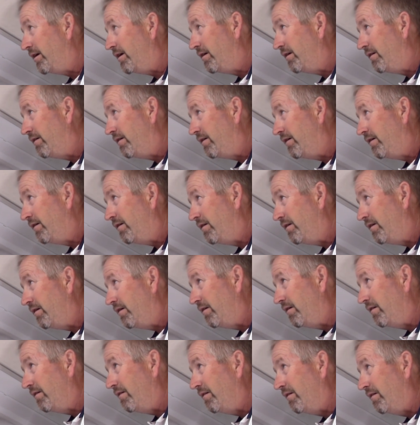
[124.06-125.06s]

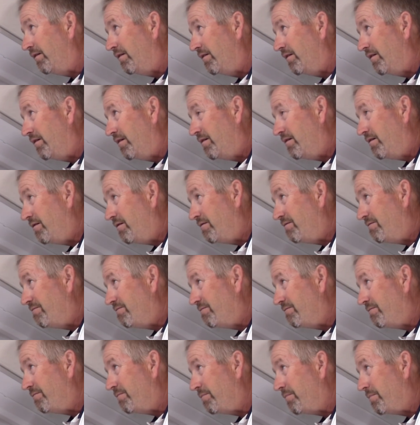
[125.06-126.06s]

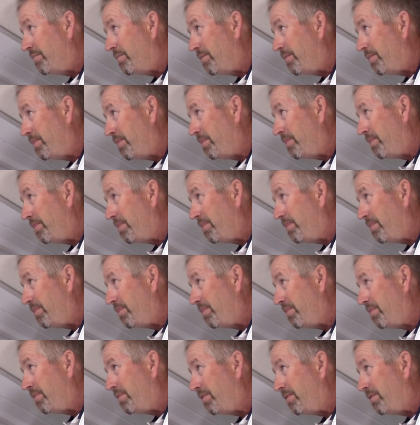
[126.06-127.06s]

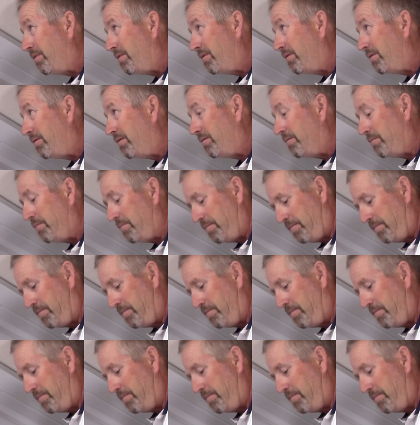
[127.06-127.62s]
(silence)